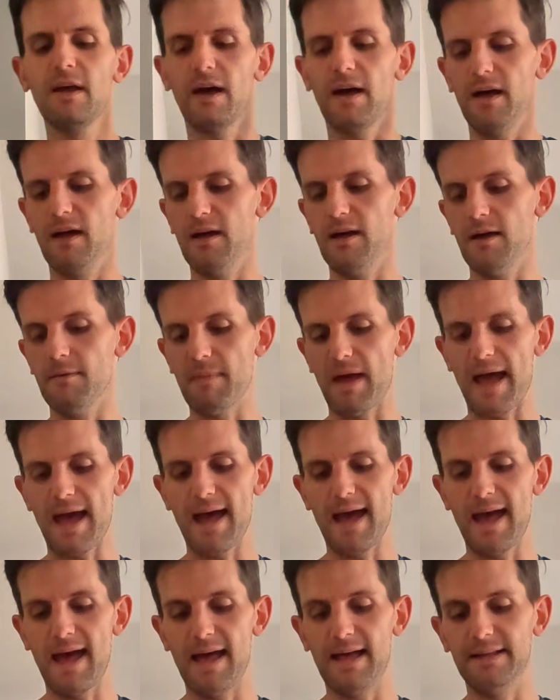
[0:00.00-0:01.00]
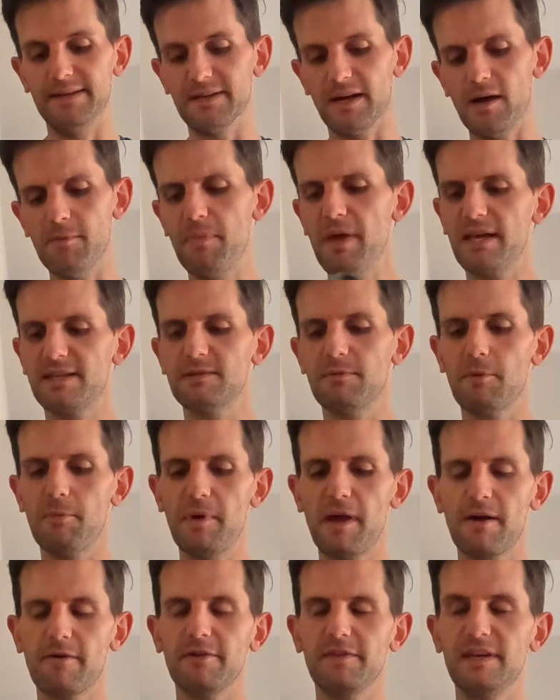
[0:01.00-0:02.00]
And I picked up a
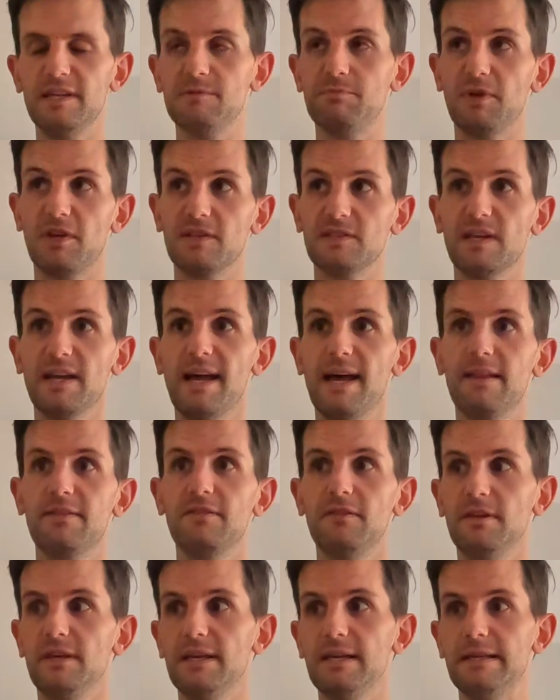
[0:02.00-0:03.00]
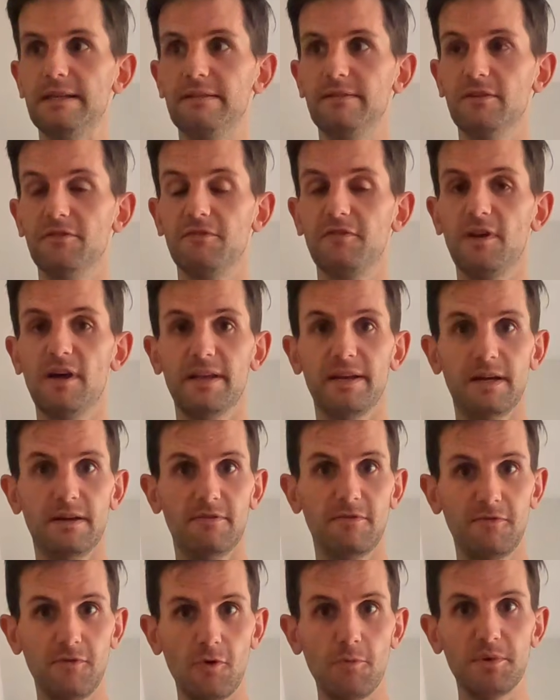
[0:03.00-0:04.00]
pair of these because I had the Flyknit
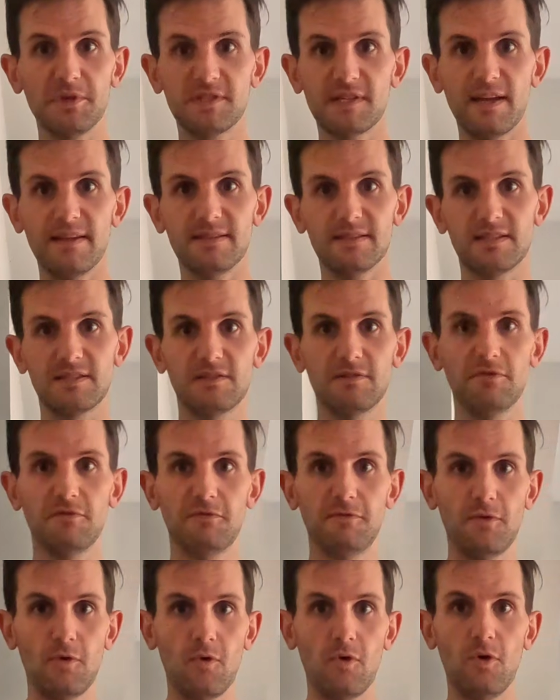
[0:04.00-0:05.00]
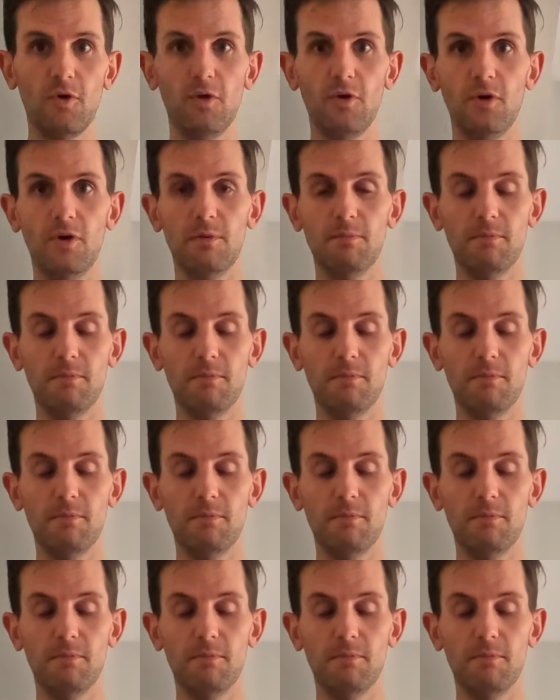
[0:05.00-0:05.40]
4% for